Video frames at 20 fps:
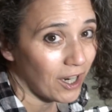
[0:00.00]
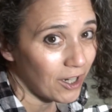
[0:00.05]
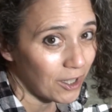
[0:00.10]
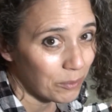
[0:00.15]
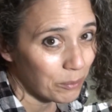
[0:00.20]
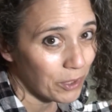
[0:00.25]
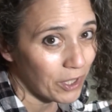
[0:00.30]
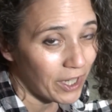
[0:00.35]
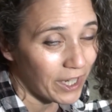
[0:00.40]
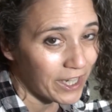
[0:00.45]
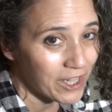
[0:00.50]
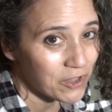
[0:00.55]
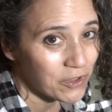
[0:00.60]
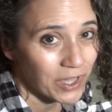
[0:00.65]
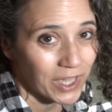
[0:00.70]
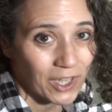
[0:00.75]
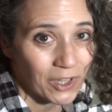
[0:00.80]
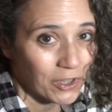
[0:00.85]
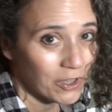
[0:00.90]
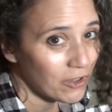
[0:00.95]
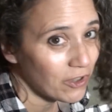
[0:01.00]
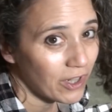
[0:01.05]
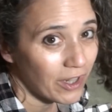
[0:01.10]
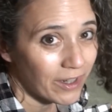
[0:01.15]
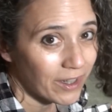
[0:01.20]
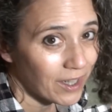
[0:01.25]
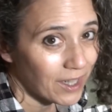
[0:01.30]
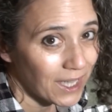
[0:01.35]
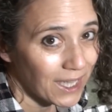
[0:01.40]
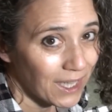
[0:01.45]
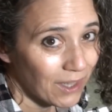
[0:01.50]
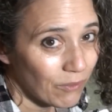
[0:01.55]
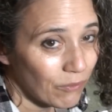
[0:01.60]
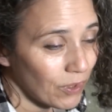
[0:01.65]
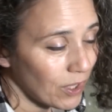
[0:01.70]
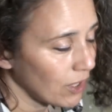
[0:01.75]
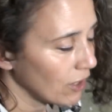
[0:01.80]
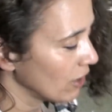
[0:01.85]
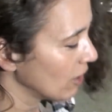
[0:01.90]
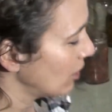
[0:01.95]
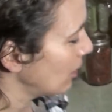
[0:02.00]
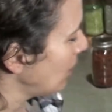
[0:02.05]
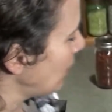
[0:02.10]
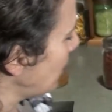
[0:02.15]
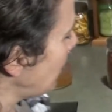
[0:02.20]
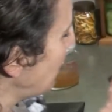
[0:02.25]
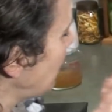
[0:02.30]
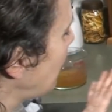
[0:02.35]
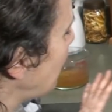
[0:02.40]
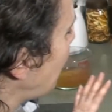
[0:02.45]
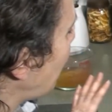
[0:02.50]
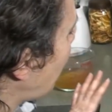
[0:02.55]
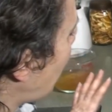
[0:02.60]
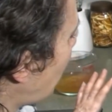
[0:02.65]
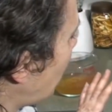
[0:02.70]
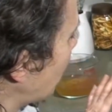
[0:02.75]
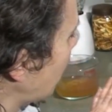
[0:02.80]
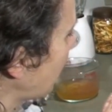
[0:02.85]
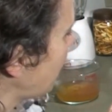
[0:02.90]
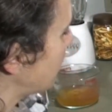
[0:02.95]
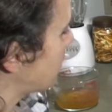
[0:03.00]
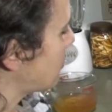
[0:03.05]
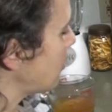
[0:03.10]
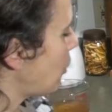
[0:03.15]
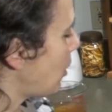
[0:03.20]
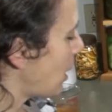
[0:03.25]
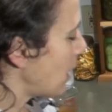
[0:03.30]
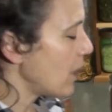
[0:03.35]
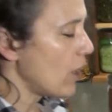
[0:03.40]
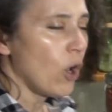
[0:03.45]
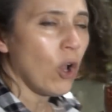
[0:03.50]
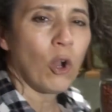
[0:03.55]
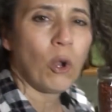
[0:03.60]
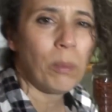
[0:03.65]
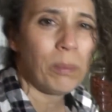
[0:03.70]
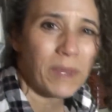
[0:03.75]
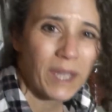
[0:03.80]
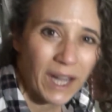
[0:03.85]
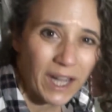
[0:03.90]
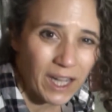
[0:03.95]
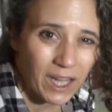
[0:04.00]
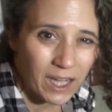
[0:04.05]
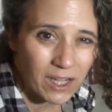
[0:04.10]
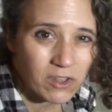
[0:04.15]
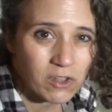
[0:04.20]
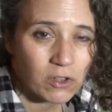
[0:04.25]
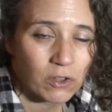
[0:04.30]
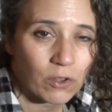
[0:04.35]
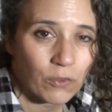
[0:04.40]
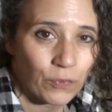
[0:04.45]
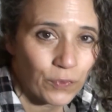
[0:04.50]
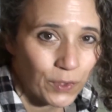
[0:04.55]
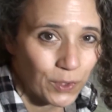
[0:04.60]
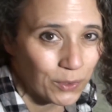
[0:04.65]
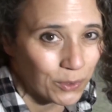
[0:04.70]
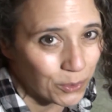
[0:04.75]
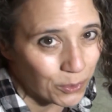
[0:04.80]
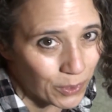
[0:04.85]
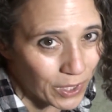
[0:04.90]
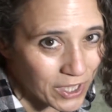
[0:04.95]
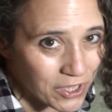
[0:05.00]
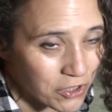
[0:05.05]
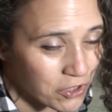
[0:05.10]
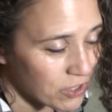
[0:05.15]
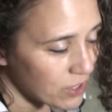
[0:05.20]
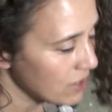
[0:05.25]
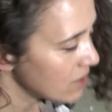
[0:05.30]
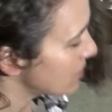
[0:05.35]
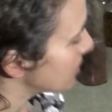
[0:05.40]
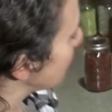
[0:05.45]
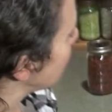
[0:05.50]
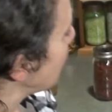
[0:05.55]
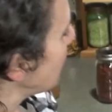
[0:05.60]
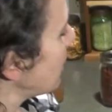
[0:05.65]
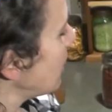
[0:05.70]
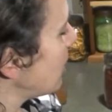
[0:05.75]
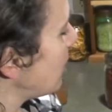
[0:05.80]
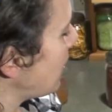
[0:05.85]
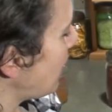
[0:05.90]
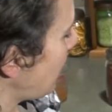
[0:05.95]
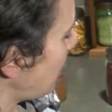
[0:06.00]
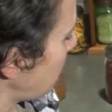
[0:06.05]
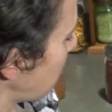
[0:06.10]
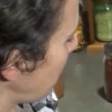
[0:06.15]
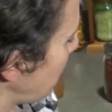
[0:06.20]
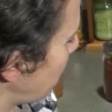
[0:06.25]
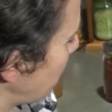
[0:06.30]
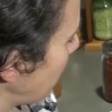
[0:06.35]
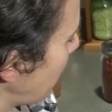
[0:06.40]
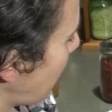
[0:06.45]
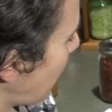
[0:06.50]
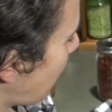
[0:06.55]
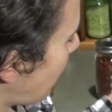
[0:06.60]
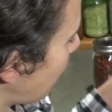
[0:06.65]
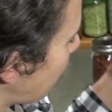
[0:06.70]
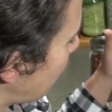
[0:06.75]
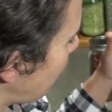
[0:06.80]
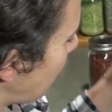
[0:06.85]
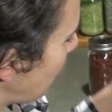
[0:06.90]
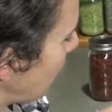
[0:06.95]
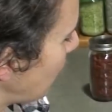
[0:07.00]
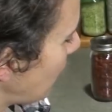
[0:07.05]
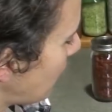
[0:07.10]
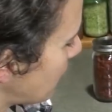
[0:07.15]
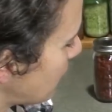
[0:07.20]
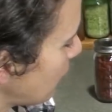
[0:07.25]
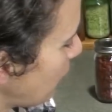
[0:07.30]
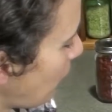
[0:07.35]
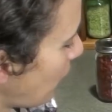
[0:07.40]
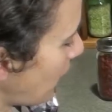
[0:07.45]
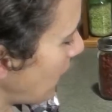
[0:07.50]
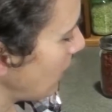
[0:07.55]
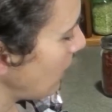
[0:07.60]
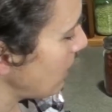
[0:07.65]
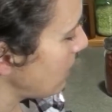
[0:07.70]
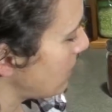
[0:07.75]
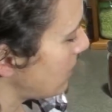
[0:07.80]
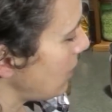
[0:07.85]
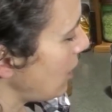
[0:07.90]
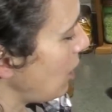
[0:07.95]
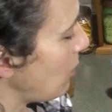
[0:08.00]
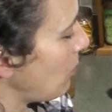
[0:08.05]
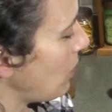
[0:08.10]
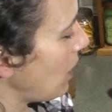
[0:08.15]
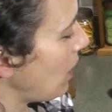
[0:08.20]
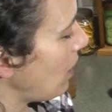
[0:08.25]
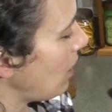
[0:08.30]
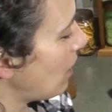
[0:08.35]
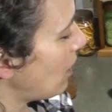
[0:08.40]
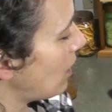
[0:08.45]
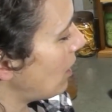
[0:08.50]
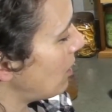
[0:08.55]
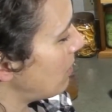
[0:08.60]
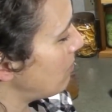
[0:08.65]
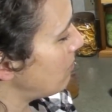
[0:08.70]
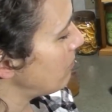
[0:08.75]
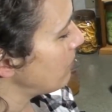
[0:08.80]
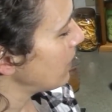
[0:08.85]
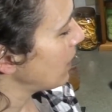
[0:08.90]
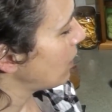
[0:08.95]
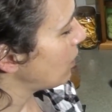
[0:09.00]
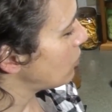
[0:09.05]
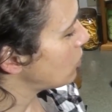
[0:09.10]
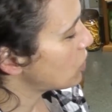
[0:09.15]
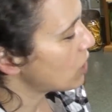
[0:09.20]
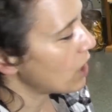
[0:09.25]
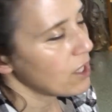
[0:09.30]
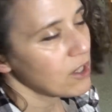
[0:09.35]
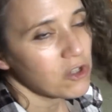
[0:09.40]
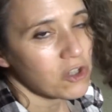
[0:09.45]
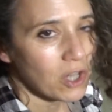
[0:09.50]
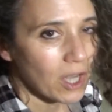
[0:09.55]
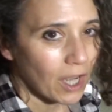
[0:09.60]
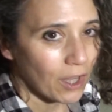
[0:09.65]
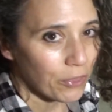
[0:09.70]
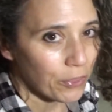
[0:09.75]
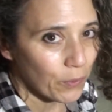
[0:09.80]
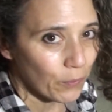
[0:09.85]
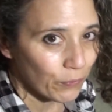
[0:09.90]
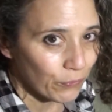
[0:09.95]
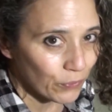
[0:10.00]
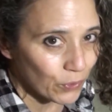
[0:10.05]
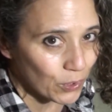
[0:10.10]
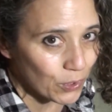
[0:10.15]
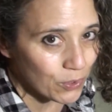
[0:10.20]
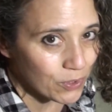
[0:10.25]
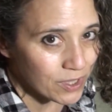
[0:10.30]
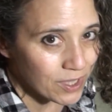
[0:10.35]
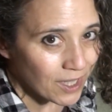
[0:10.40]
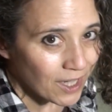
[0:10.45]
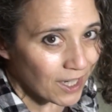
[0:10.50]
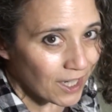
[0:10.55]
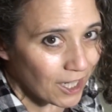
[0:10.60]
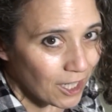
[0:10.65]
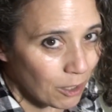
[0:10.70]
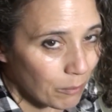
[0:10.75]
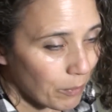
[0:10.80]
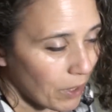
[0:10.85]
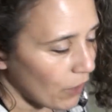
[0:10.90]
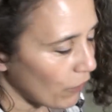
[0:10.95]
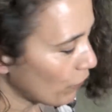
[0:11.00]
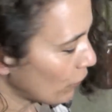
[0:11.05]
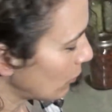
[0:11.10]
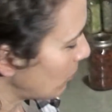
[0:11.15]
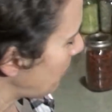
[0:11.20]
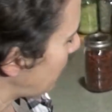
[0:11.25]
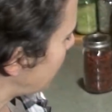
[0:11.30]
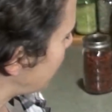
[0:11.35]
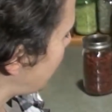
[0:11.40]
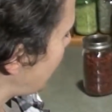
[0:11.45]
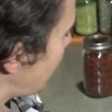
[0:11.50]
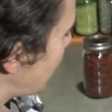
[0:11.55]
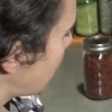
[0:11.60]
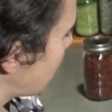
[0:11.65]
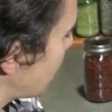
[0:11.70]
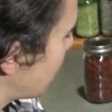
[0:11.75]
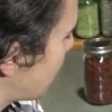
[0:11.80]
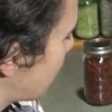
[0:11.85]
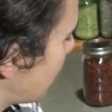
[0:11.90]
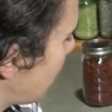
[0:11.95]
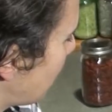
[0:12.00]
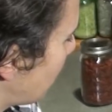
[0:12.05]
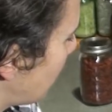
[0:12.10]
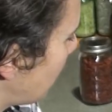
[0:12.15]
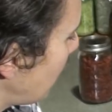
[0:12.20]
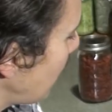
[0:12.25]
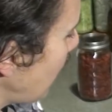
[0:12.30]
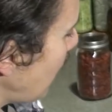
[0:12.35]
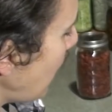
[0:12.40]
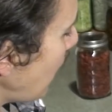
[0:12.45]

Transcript: carbohydrate or you're not going to get vinegar okay so I hope that answered a few questions that people had and I got to finally see me um, changing out the fruit in my fermentation starter